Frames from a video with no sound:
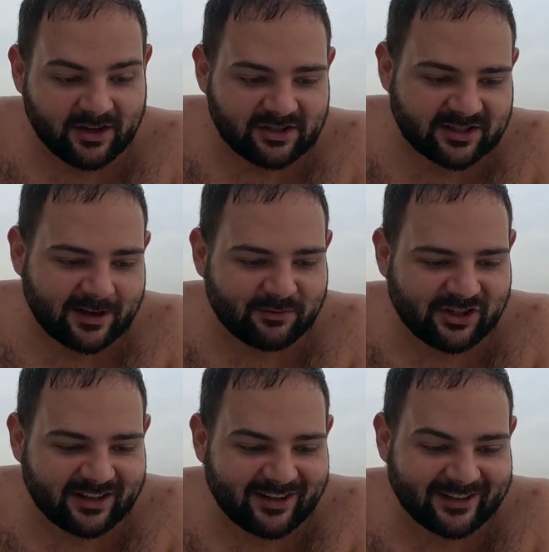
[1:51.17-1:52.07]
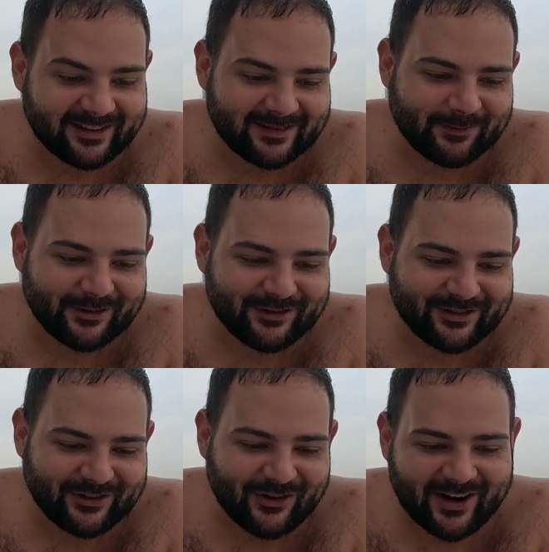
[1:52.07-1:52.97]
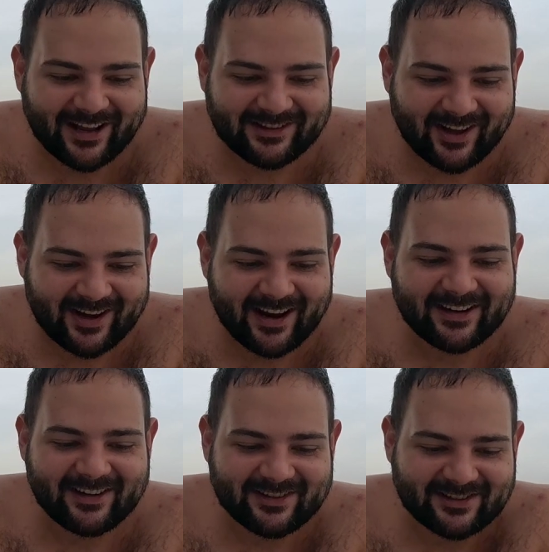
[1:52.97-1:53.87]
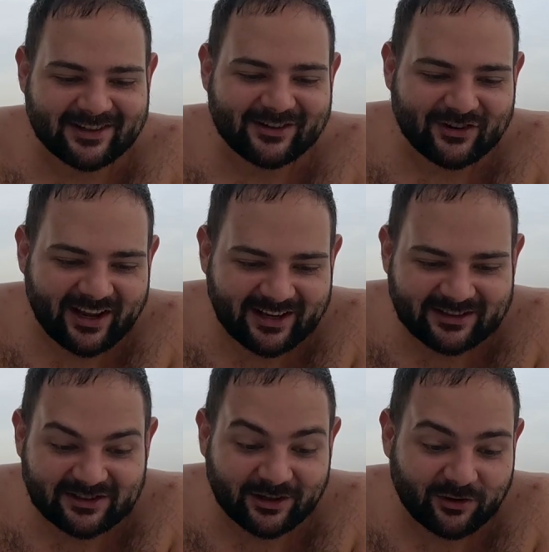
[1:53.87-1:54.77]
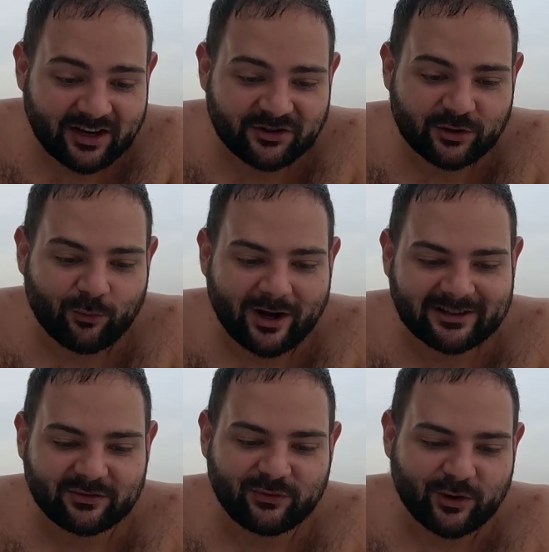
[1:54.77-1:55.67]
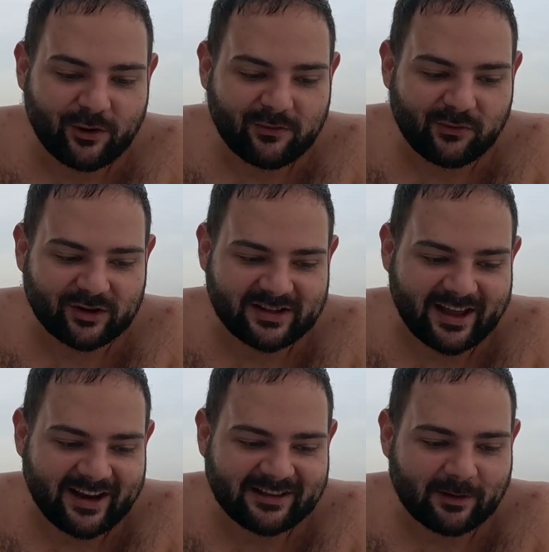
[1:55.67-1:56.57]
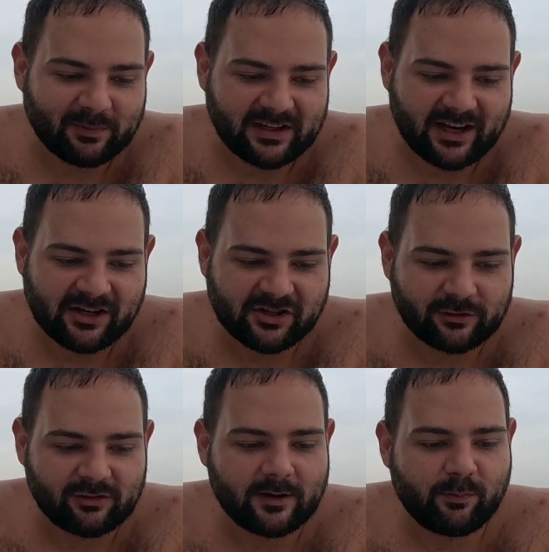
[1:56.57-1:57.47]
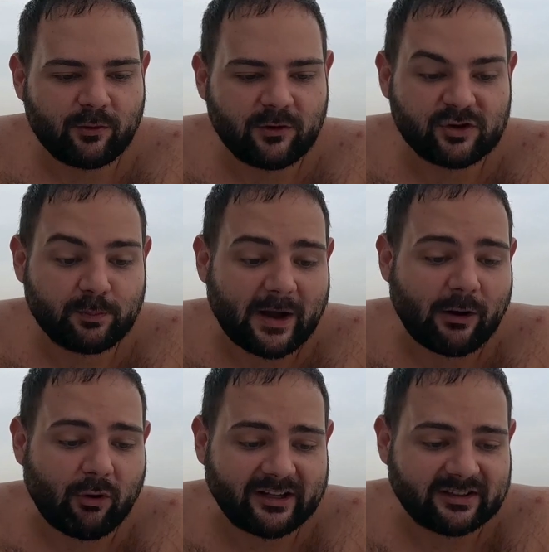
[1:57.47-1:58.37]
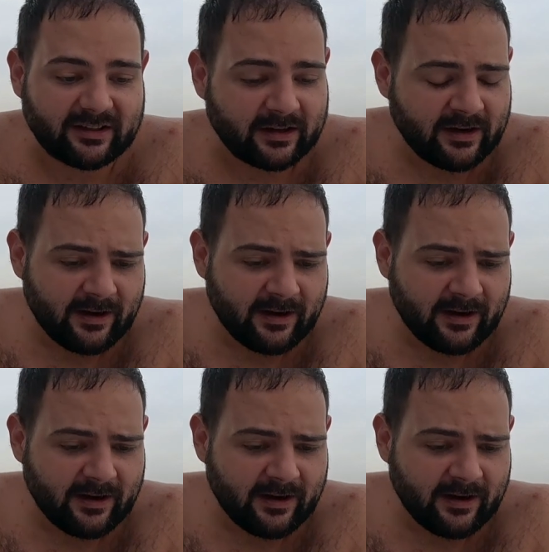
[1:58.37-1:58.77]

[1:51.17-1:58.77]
Some generators produce chlorine directly in the circulation water flow for direct application to the pool or spa water.